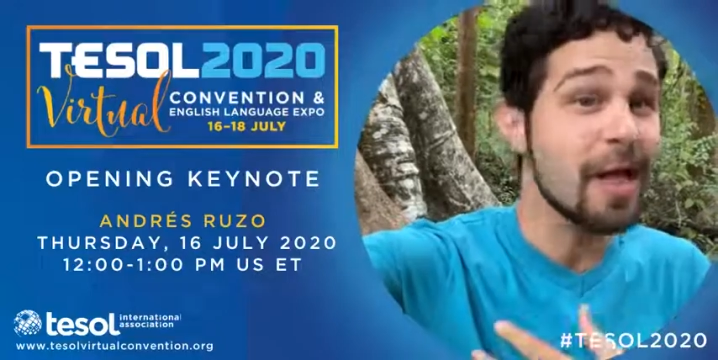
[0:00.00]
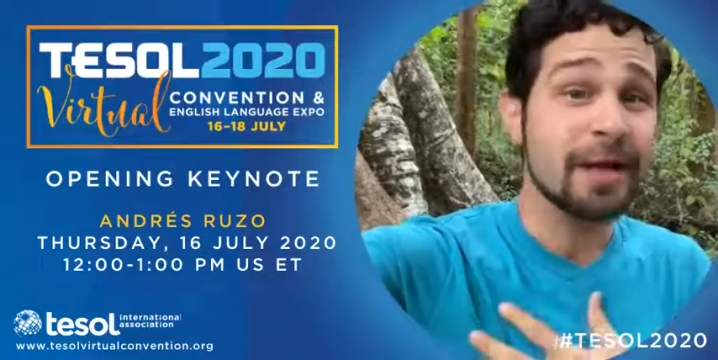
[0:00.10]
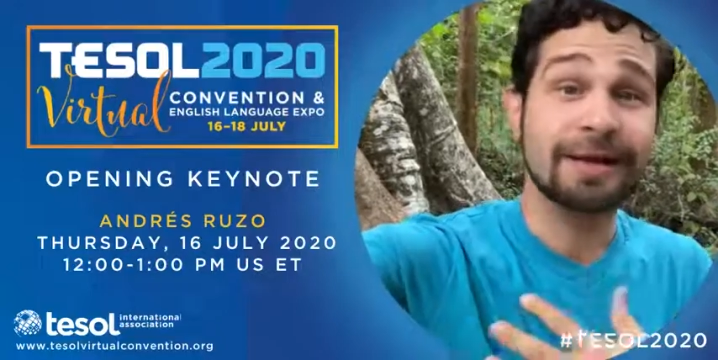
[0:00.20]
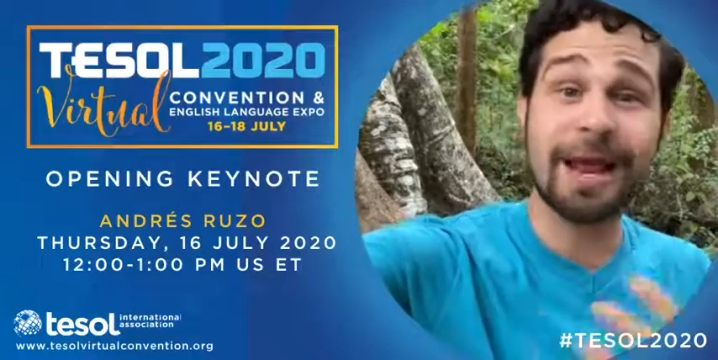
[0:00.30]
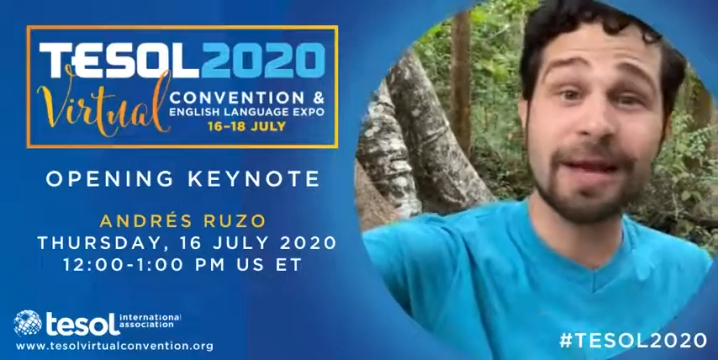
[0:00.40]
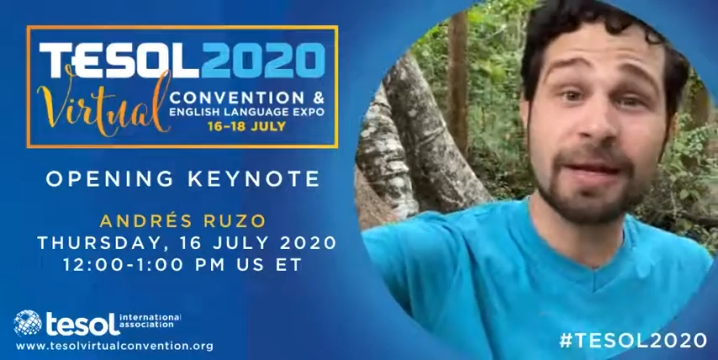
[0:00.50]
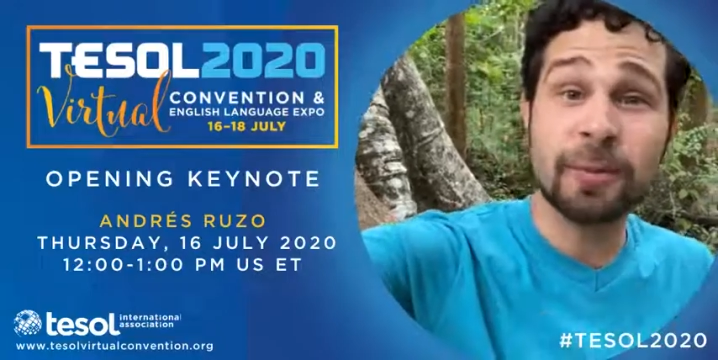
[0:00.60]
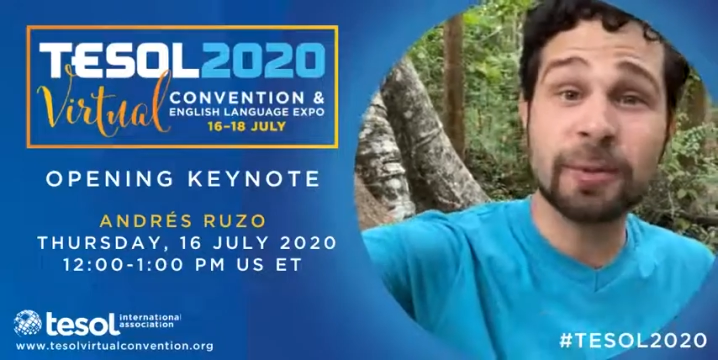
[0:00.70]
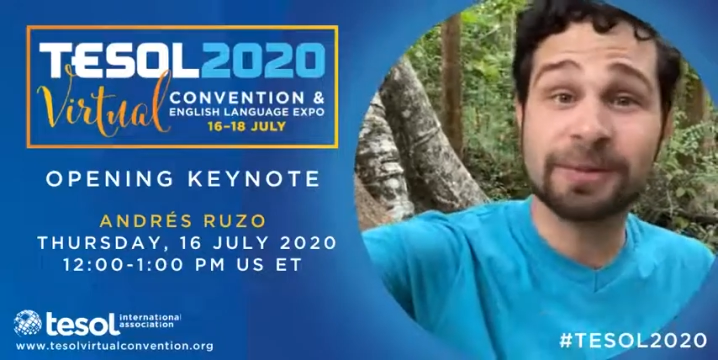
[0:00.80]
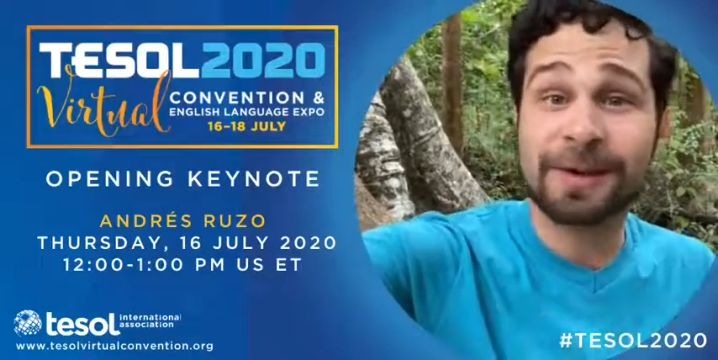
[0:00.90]
gaining
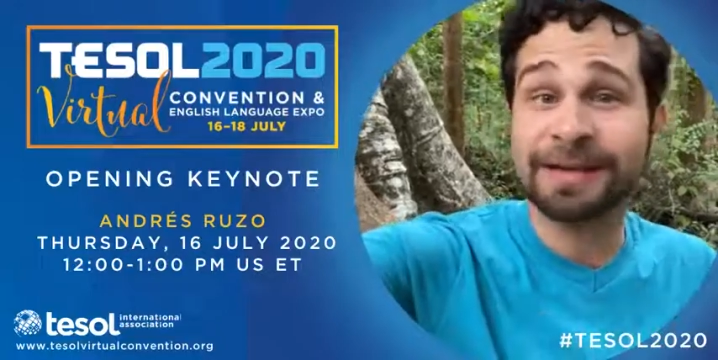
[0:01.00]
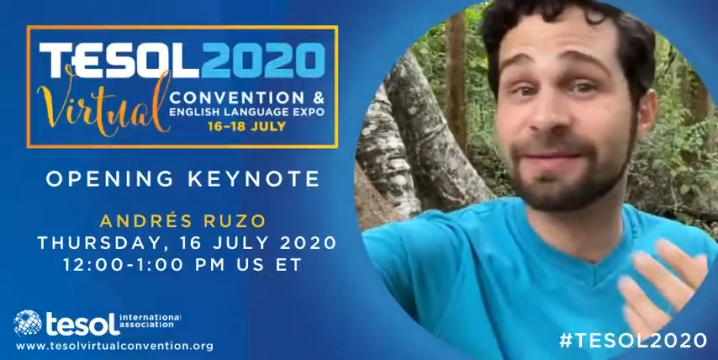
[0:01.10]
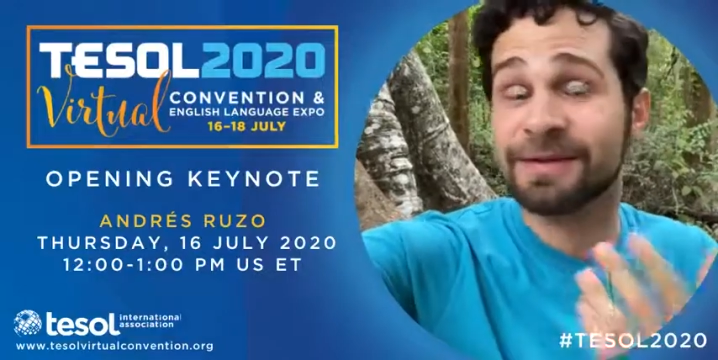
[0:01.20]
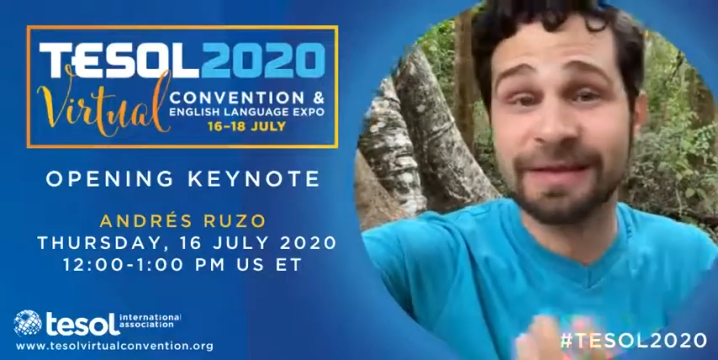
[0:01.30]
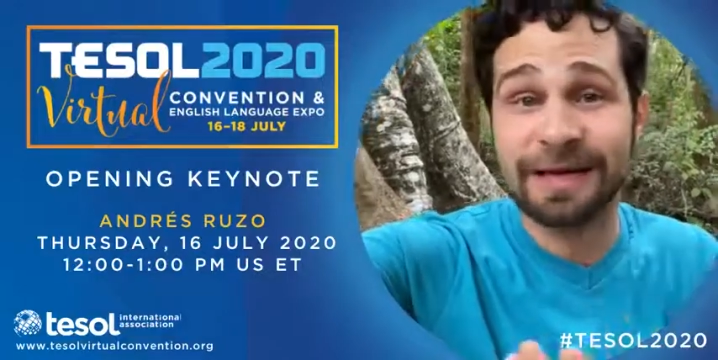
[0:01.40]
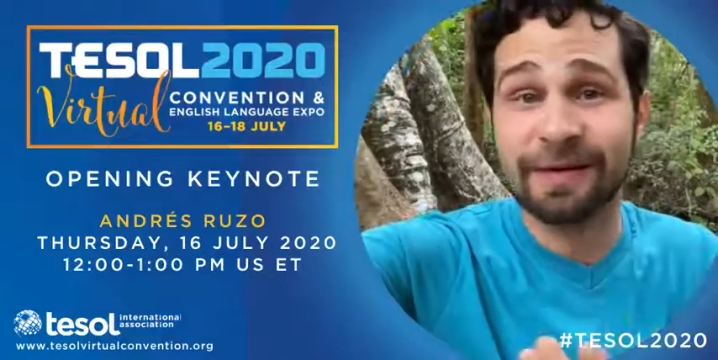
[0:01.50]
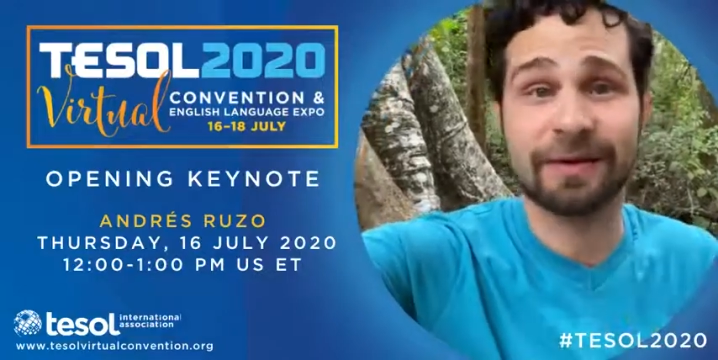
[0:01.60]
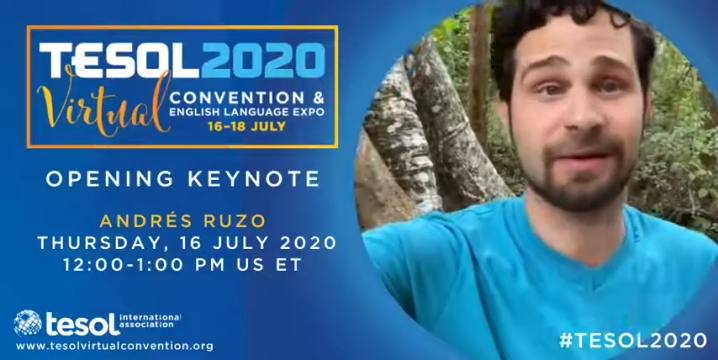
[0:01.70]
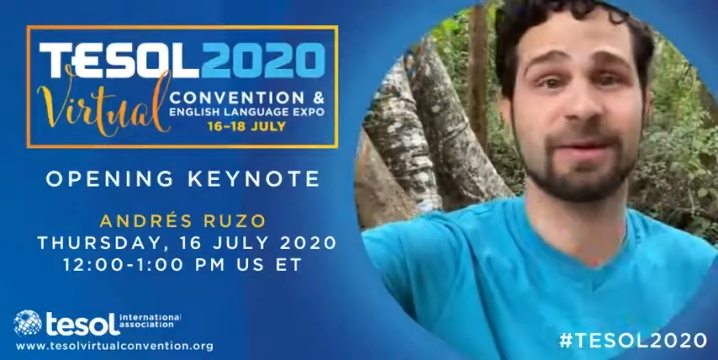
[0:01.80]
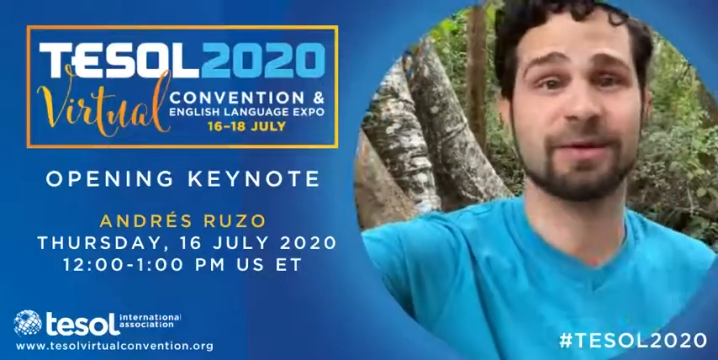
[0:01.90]
new perspectives and
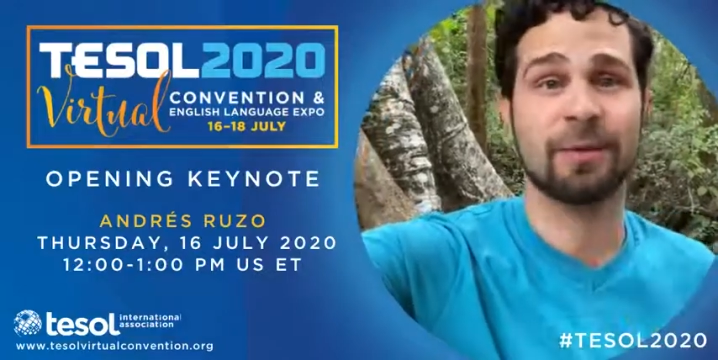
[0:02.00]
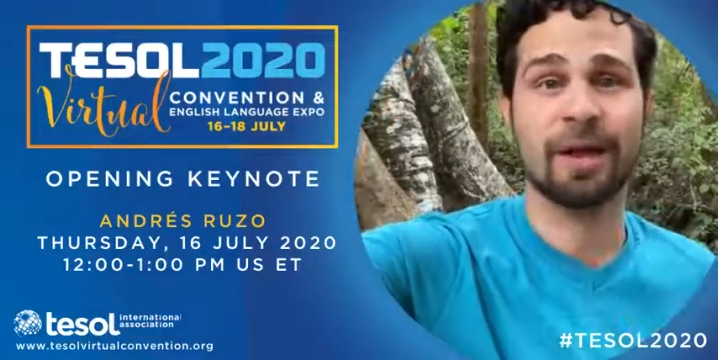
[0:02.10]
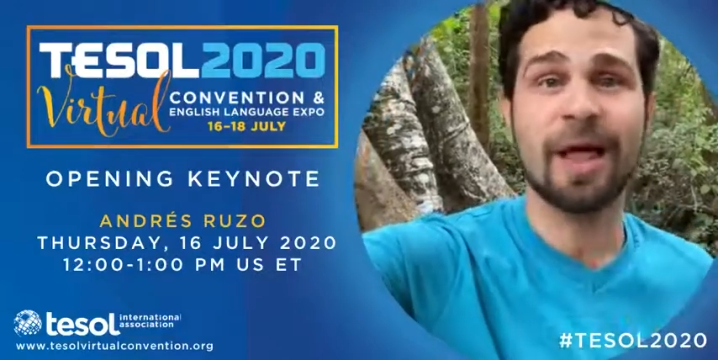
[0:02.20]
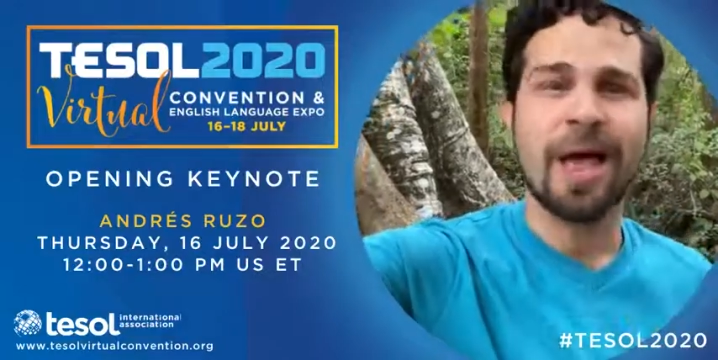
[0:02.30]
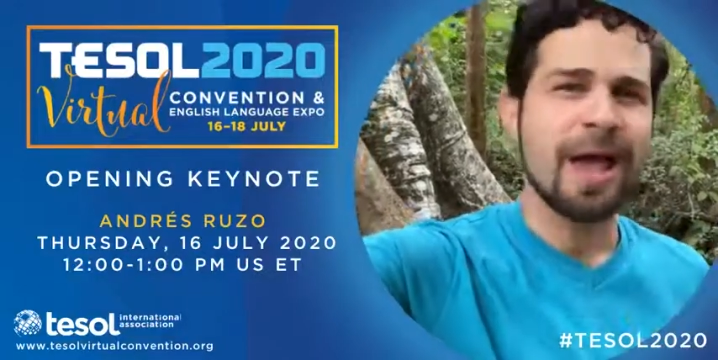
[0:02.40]
giving them as well,